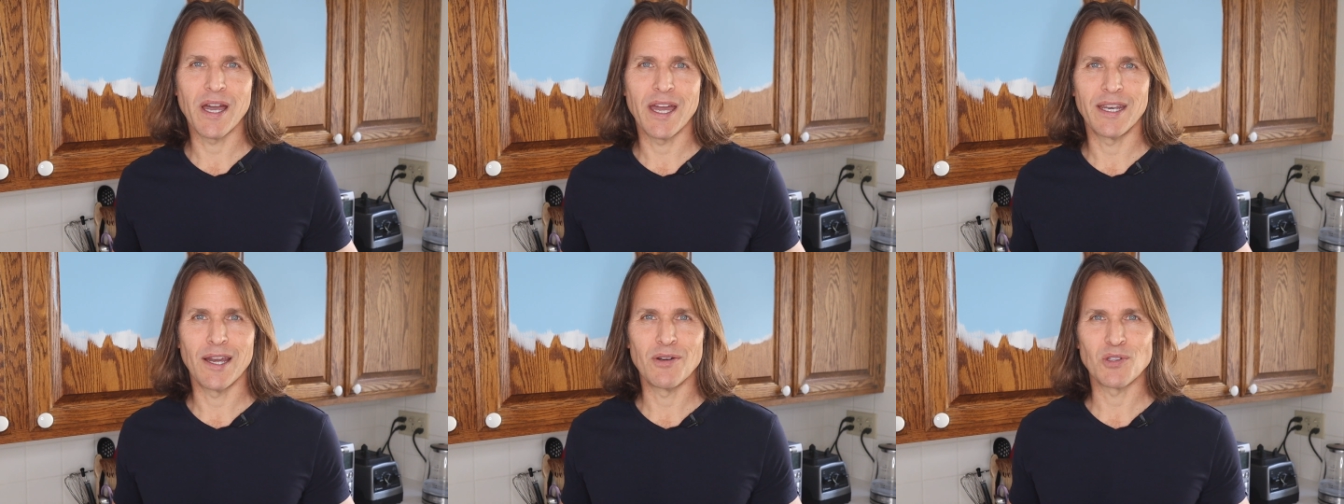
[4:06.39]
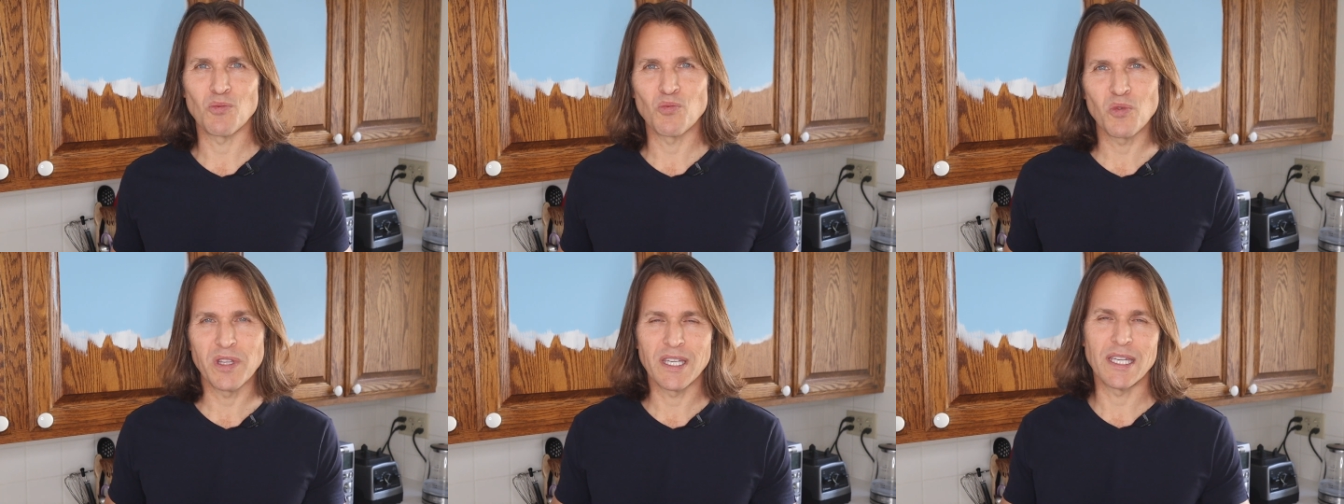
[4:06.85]
and I was
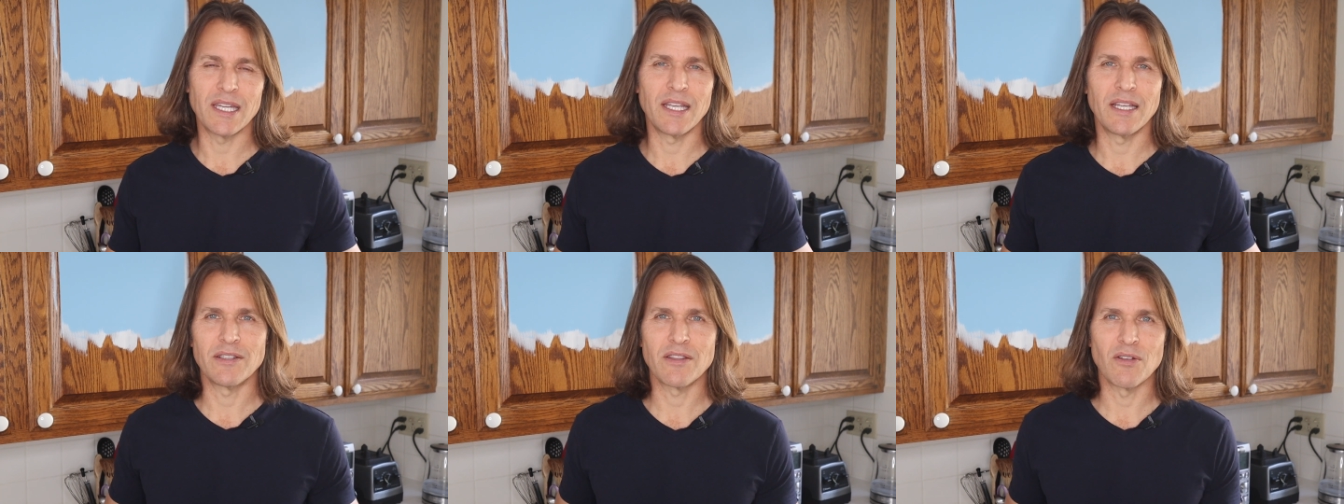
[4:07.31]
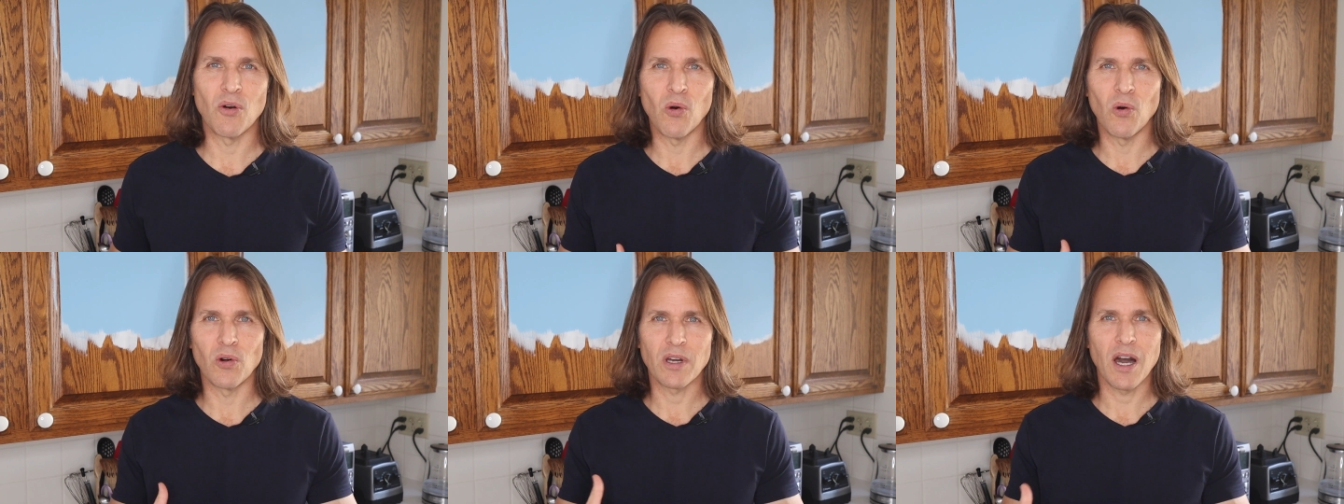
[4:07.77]
really getting into the
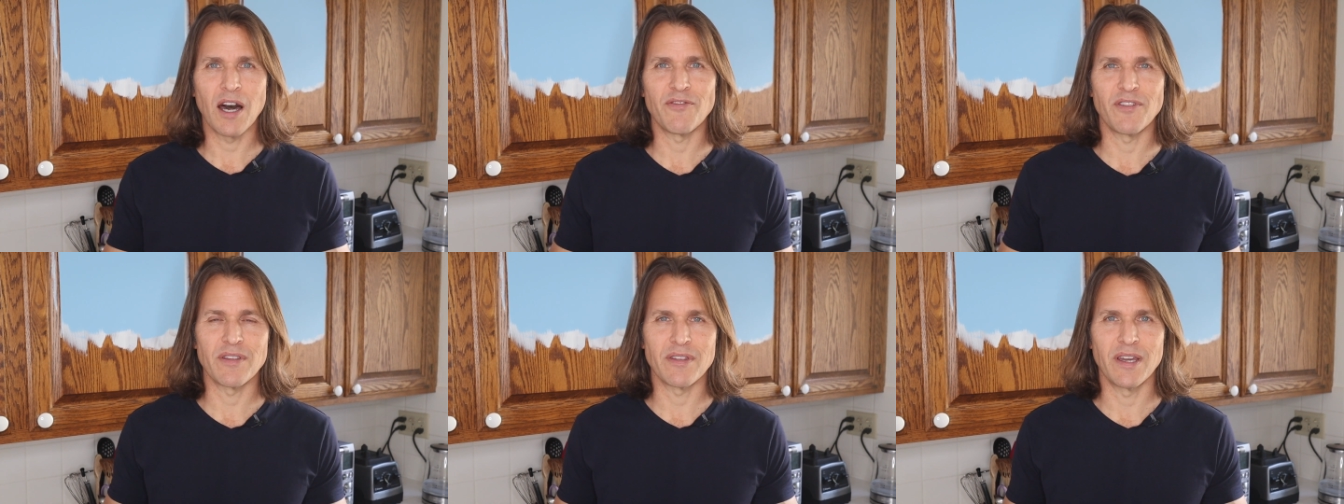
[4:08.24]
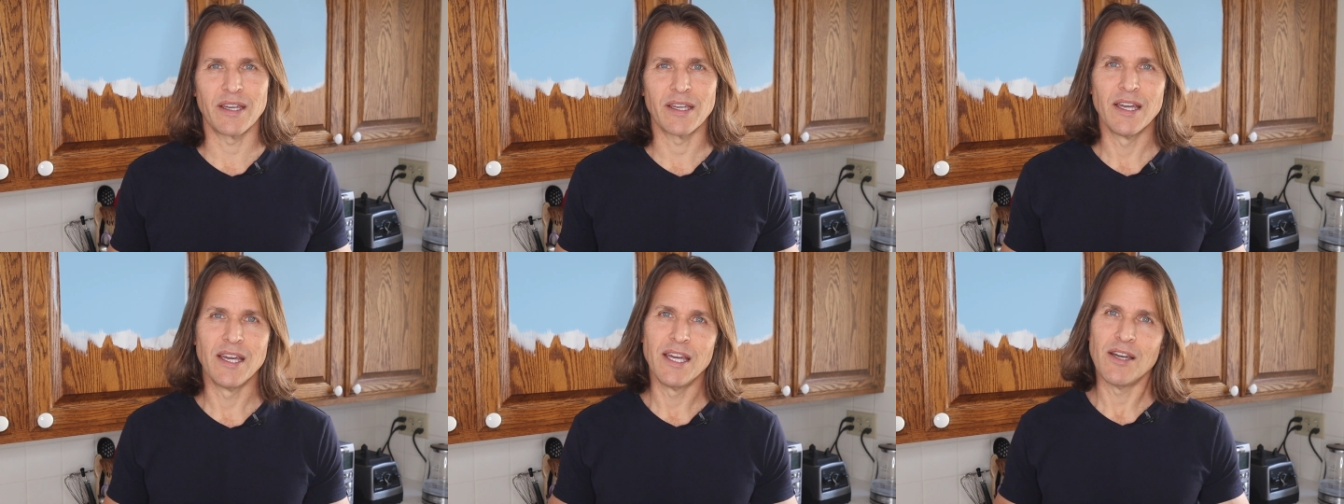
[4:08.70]
whole coffee thing,
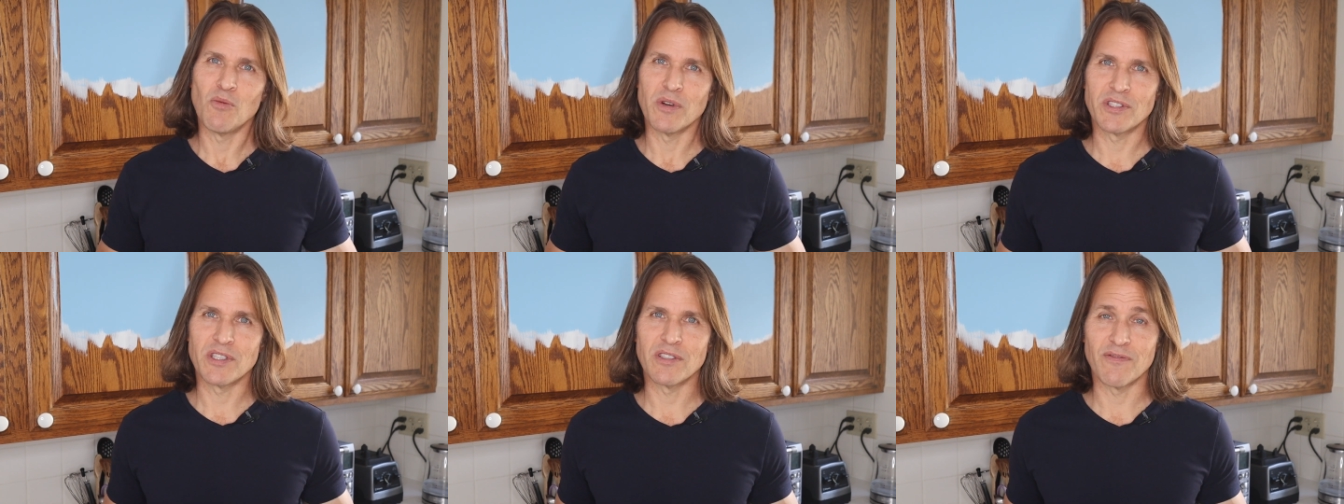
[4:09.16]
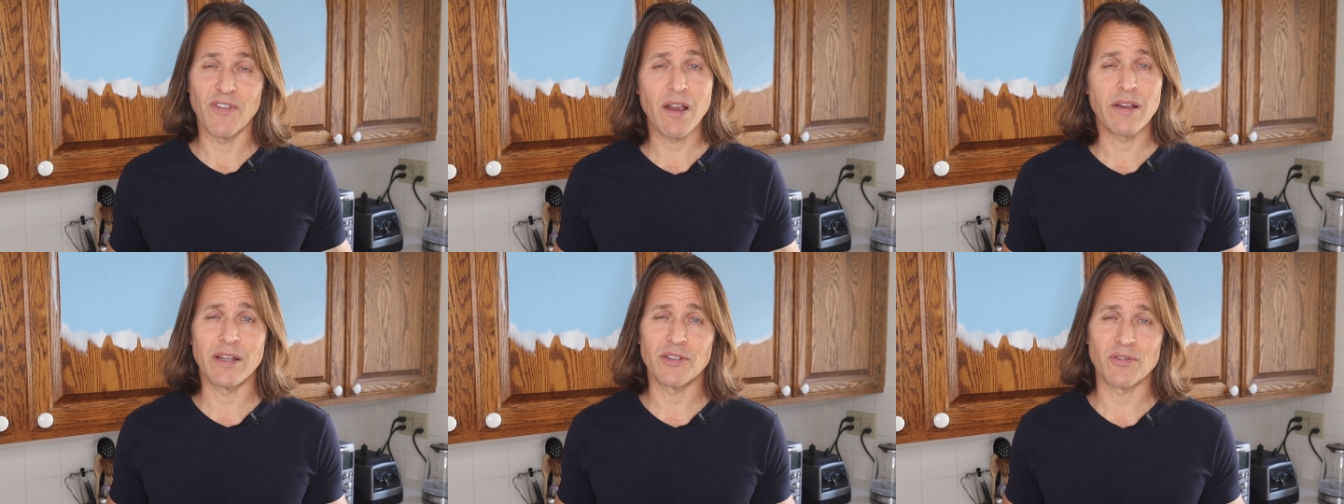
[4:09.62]
which is
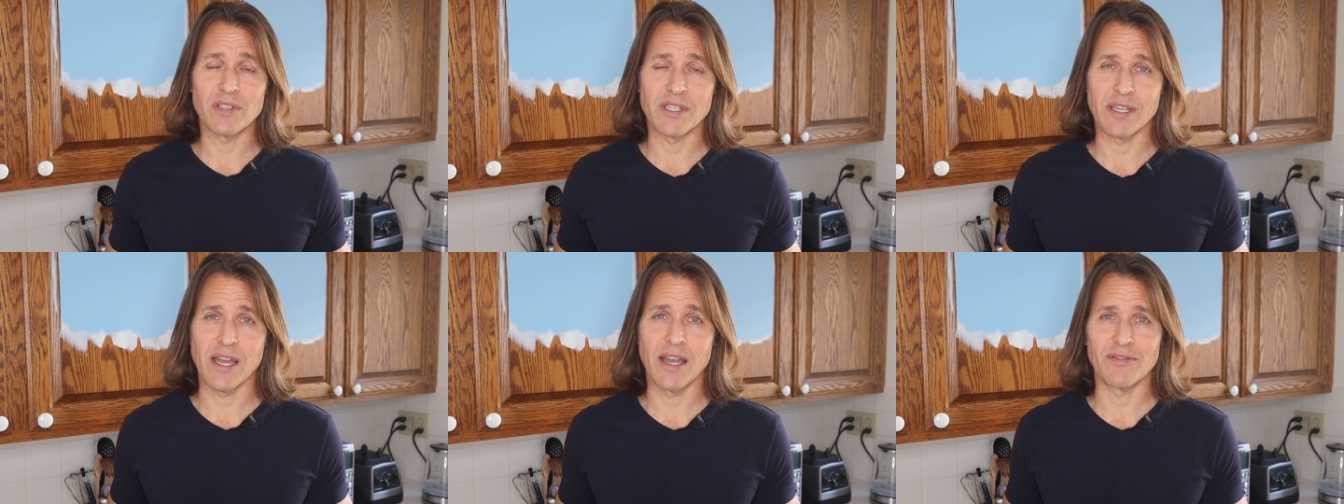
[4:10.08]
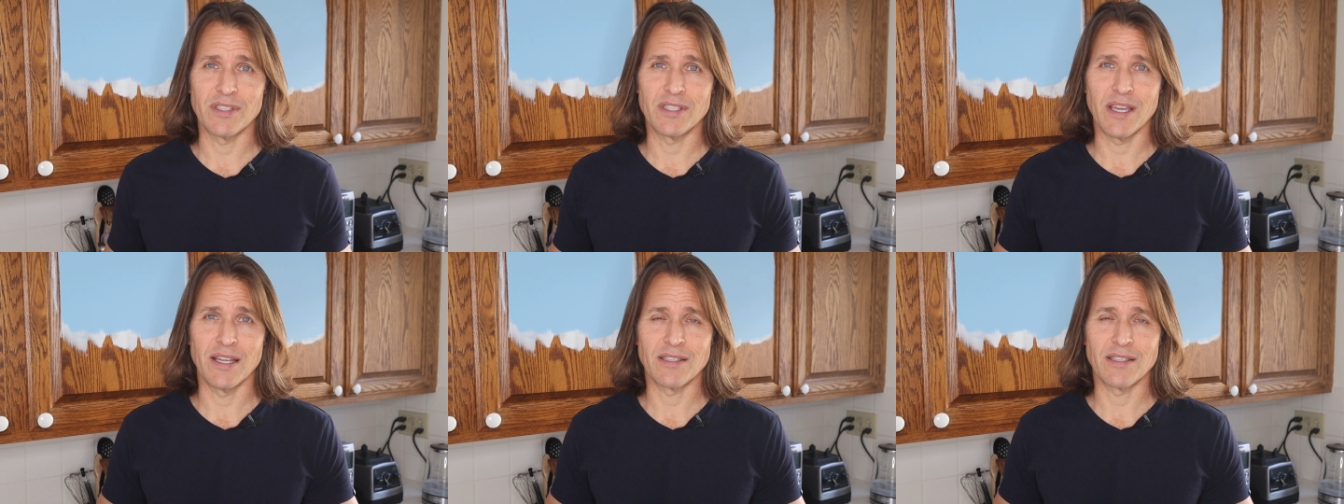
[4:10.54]
very interesting, I have to say.